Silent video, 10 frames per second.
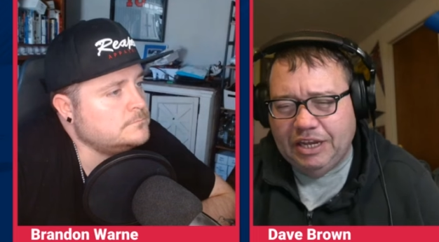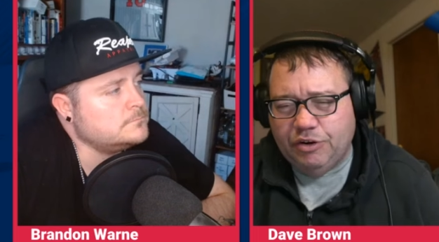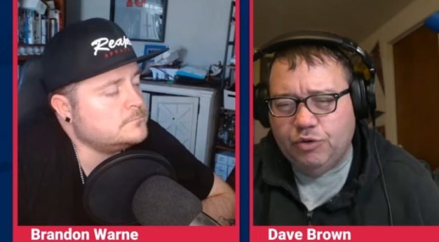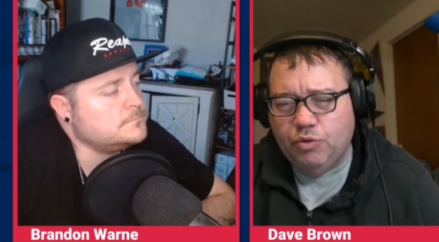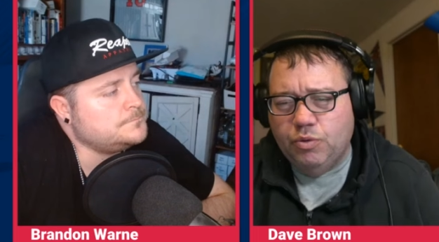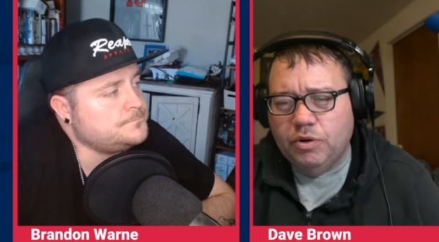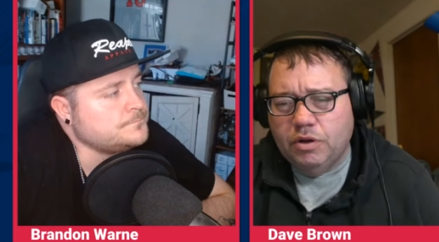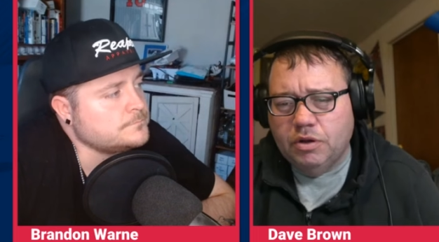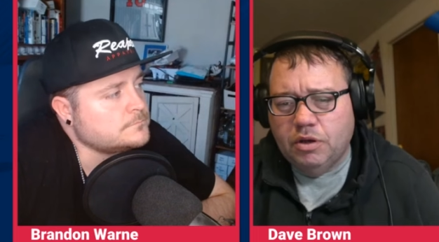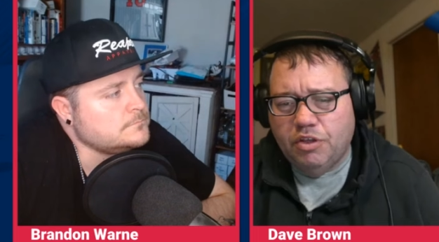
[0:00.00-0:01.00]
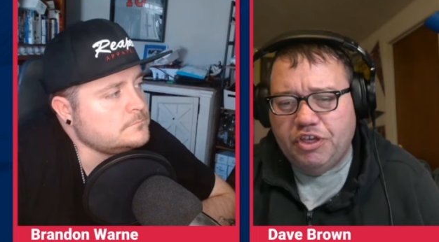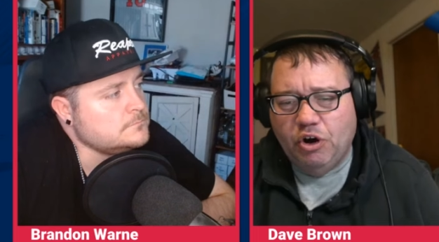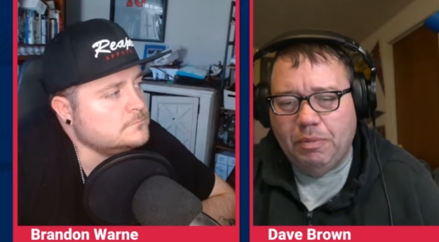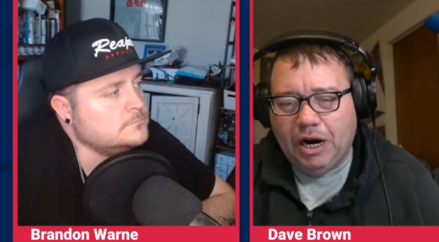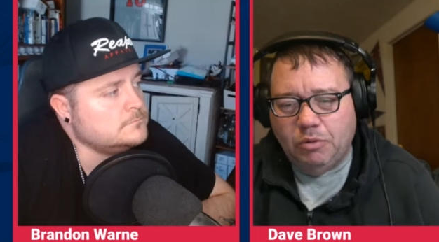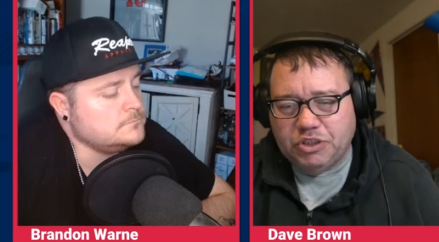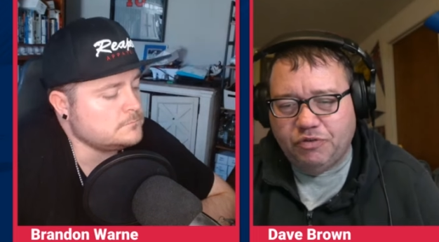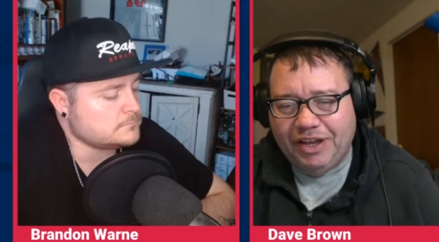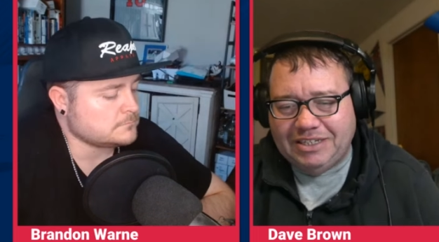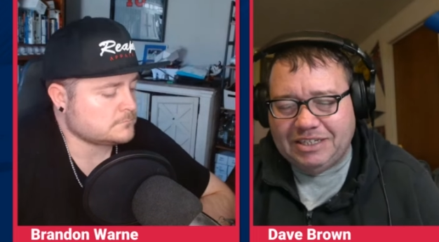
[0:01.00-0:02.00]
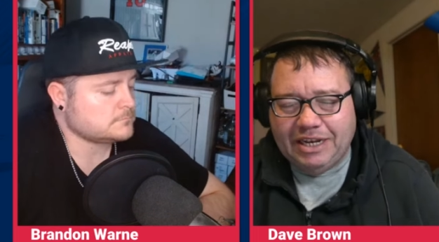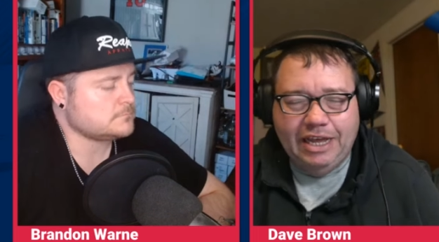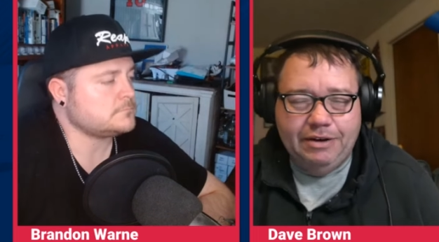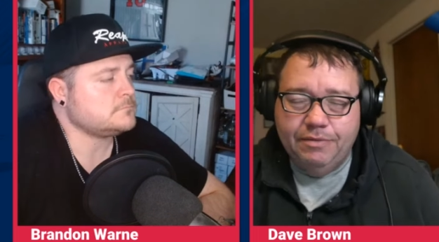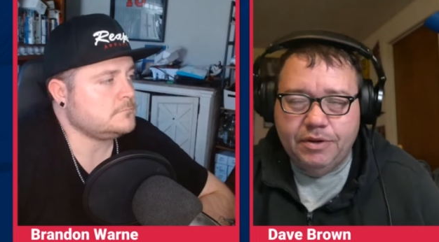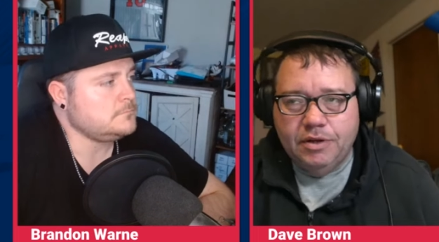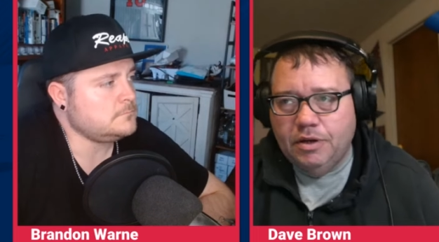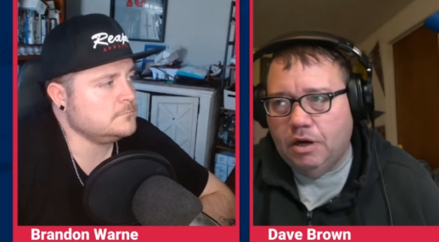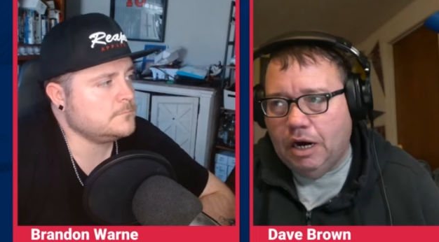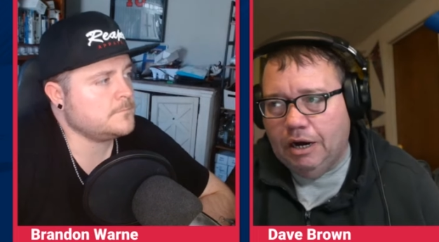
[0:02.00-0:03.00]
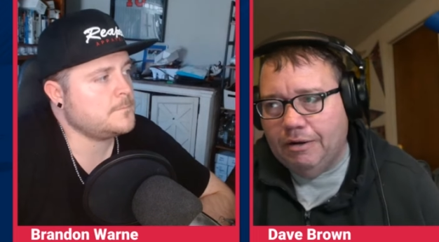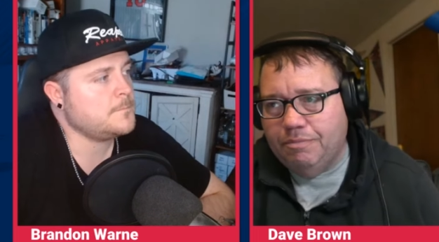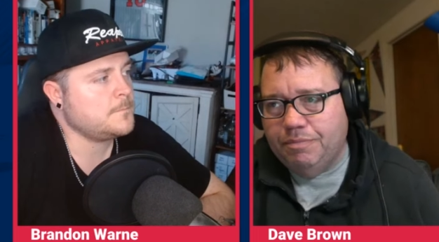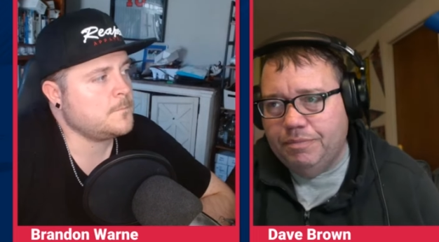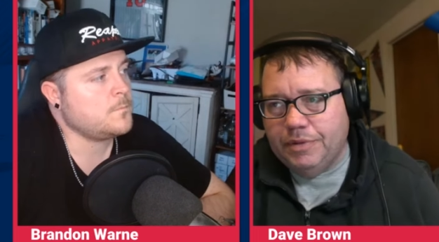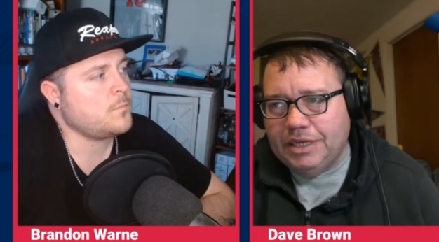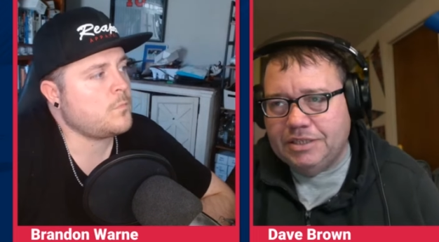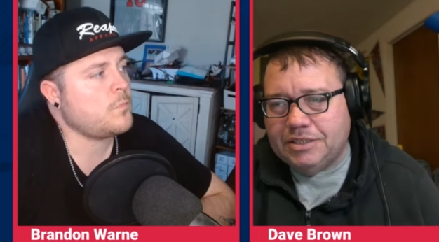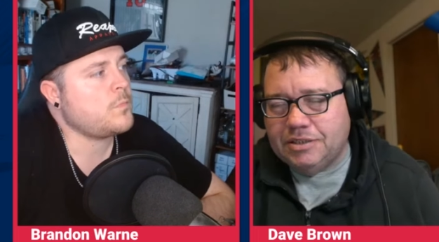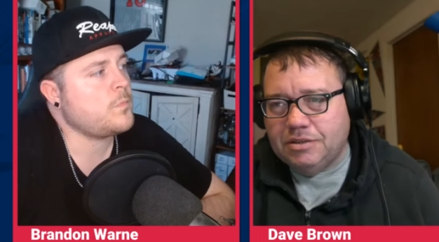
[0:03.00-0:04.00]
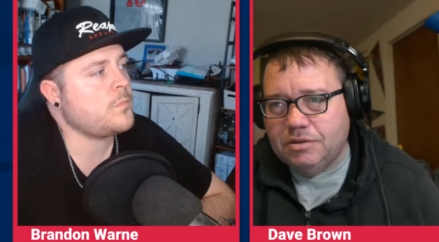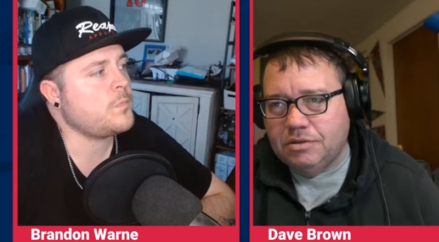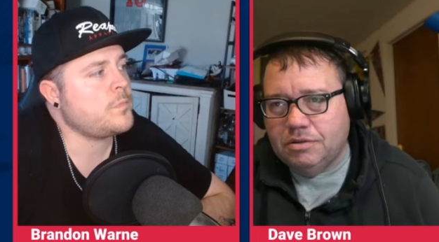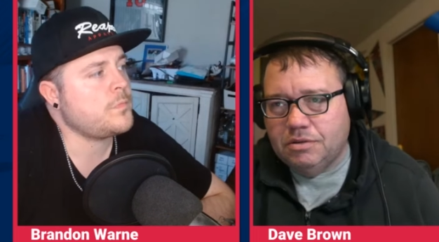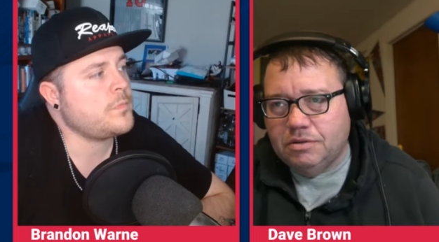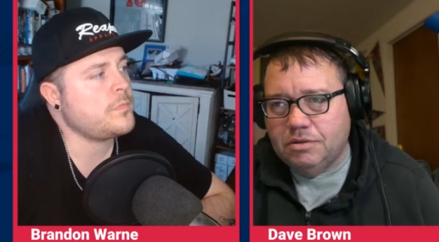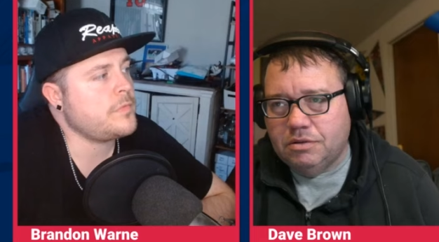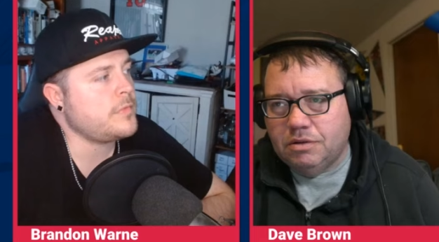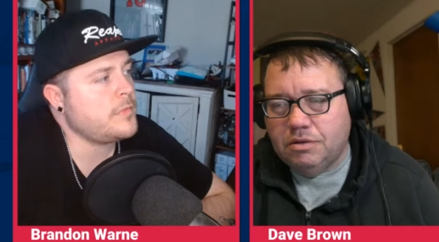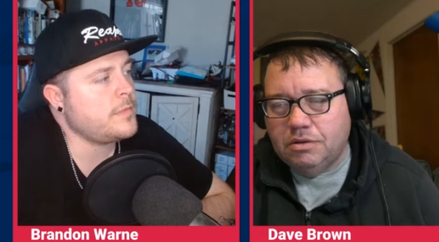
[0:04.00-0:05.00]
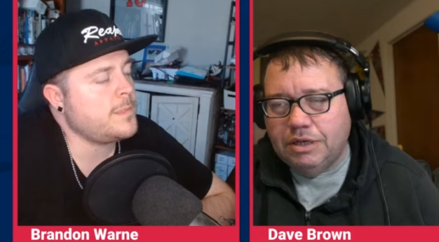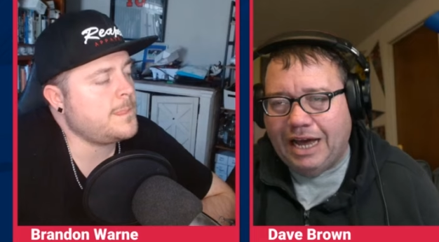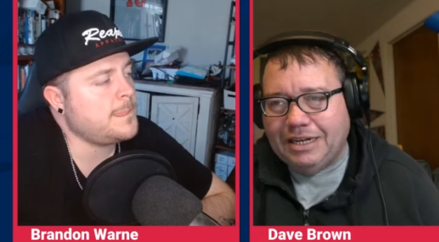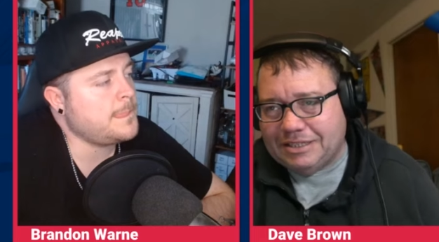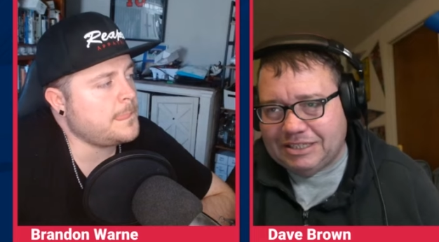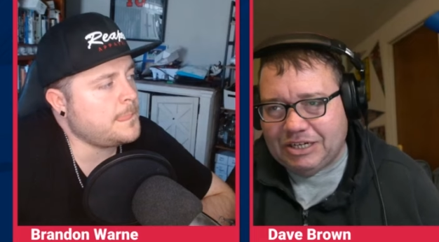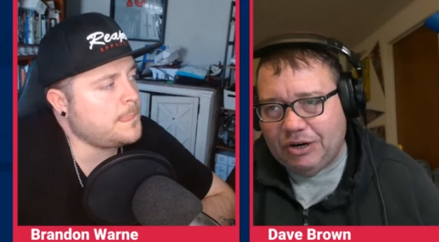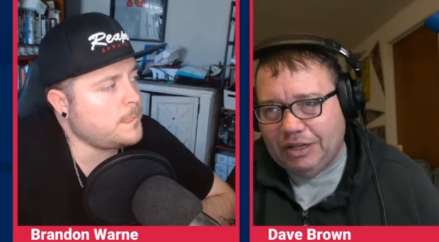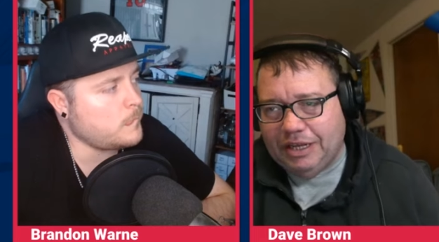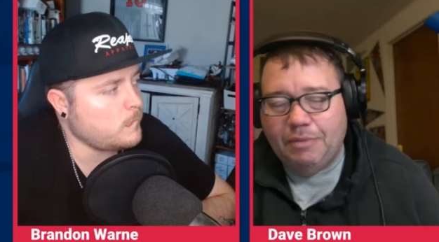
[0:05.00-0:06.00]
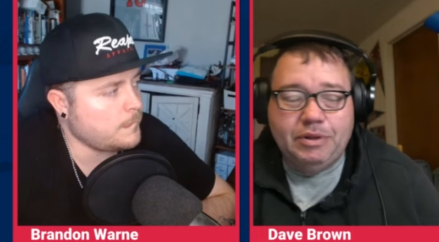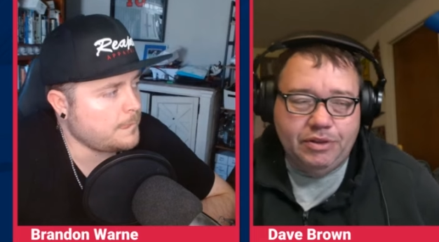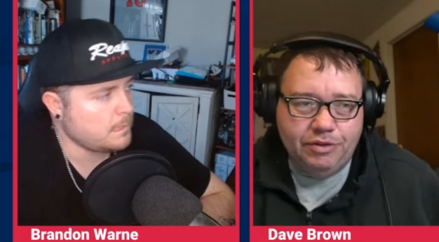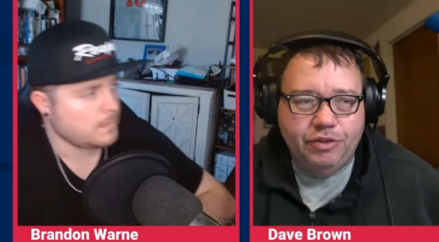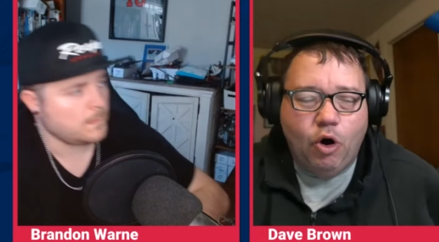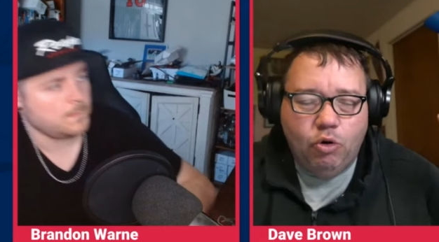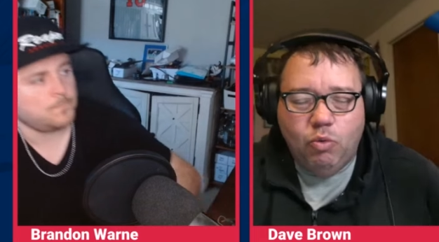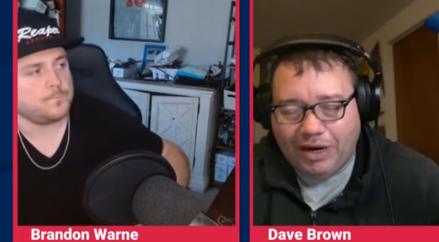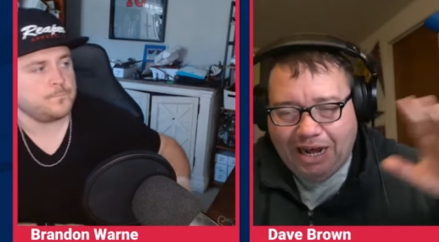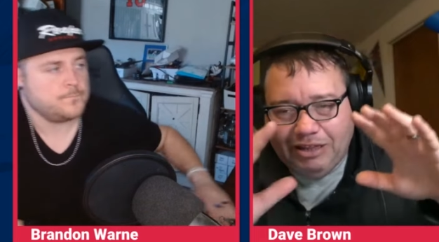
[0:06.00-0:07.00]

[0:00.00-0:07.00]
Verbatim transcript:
Speaker 1: at who Thielbar was facing, and uh, he's not necessarily. I mean, the whole one-out